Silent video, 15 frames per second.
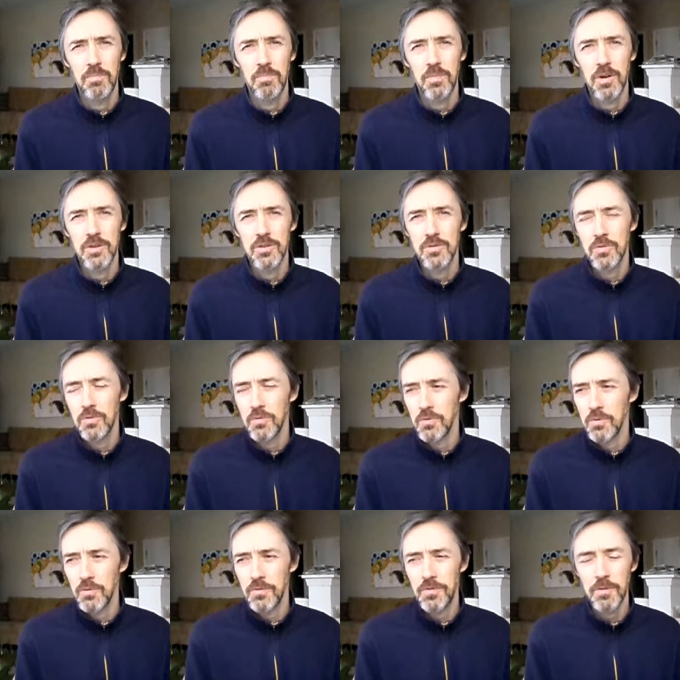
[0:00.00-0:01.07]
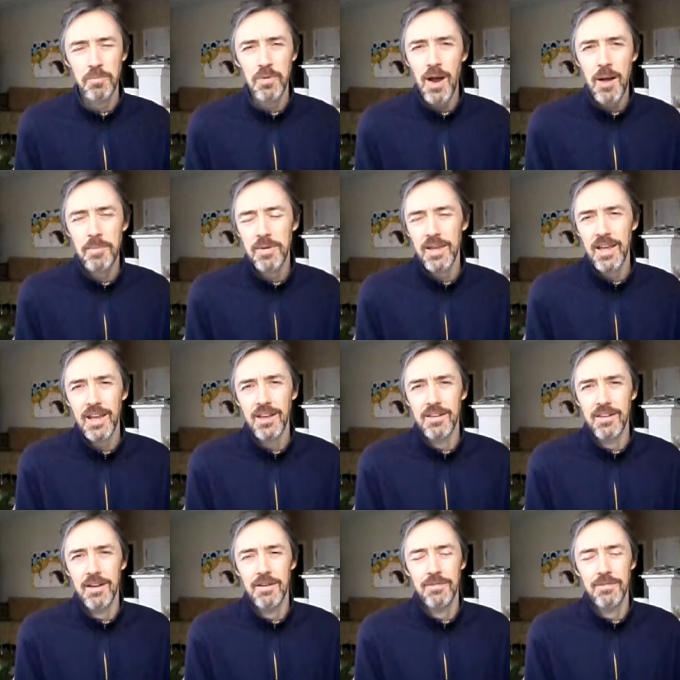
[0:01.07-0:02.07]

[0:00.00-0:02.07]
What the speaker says: a tool for propaganda